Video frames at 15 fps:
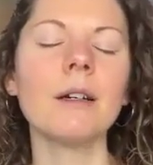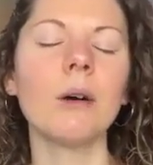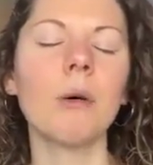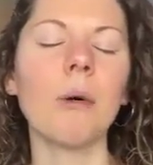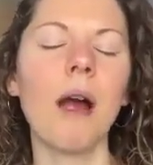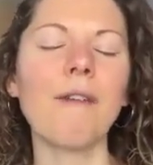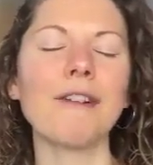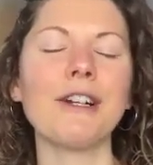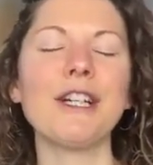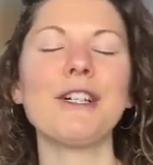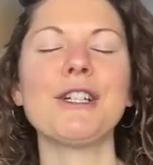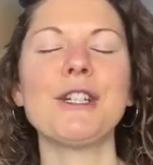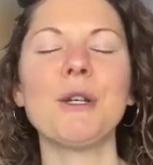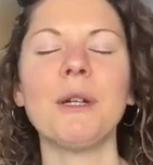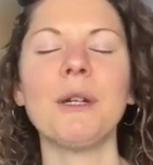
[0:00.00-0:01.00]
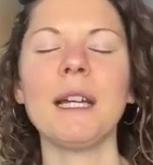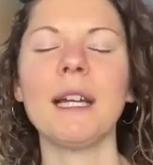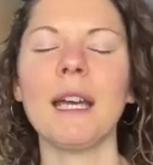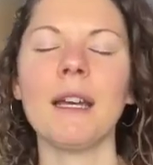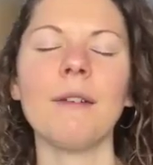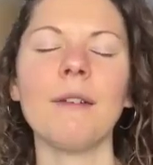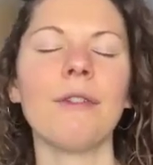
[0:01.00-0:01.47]
Wherever you're tuning
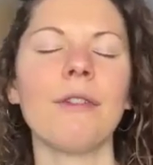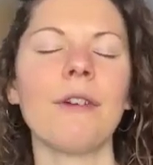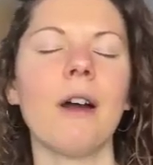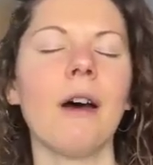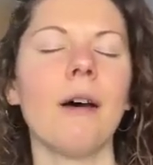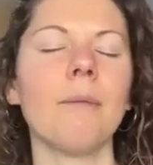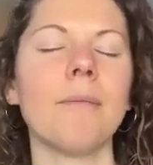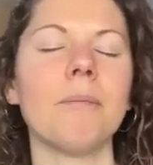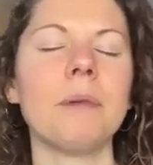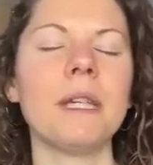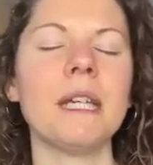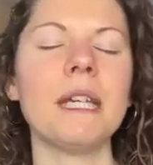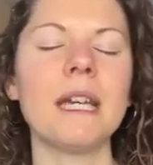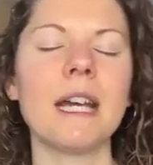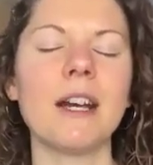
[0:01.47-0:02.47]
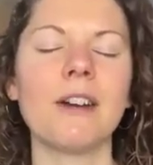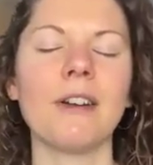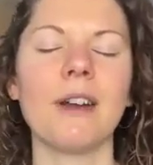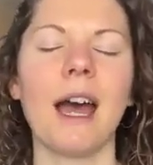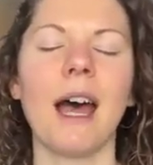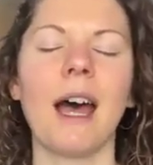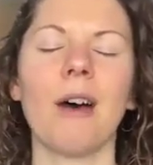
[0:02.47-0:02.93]
in from, be here
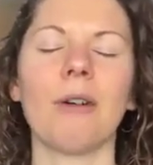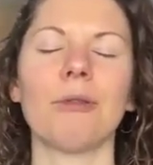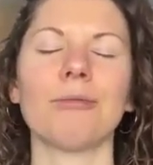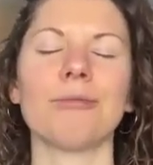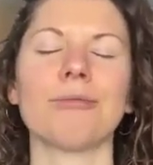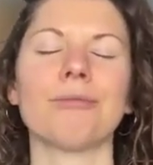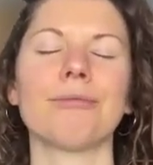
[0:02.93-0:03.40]
now.